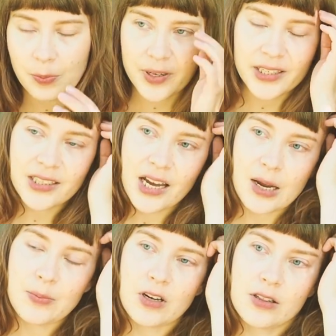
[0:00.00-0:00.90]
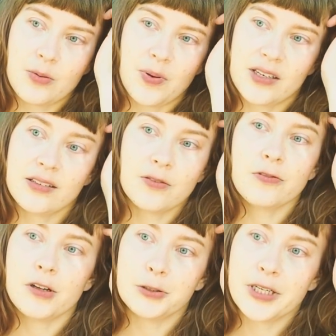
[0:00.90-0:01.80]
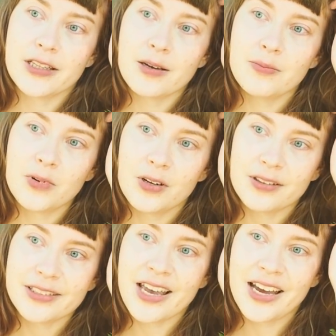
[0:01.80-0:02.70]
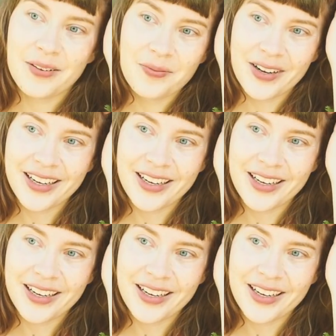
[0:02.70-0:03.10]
But I'm not the best at following them all the time.